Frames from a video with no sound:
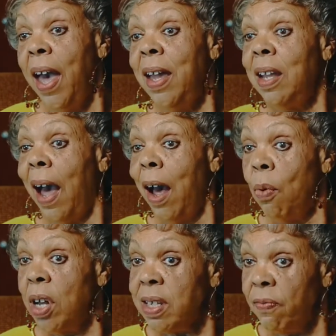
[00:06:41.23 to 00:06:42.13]
And I
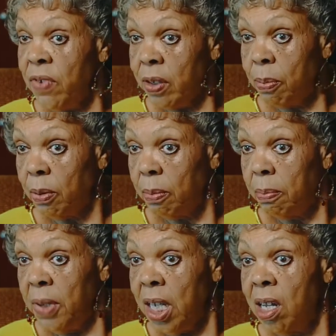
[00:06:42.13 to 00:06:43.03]
was invisible
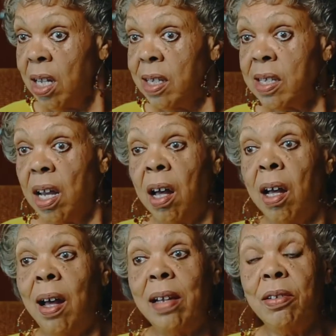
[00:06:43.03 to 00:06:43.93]
because
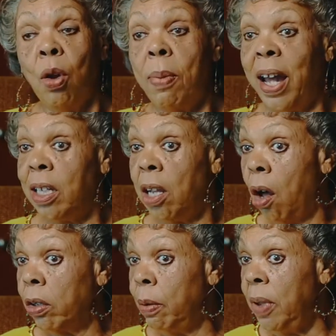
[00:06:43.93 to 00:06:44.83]
uh, nobody
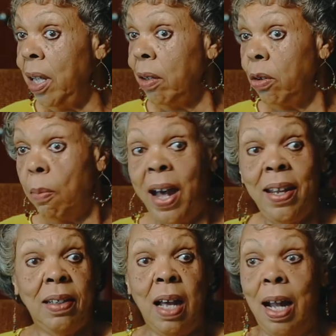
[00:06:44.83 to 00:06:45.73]
talked to me,
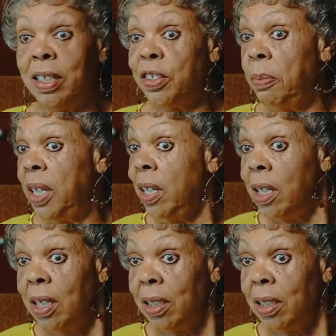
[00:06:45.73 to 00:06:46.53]
nobody acknowledged me,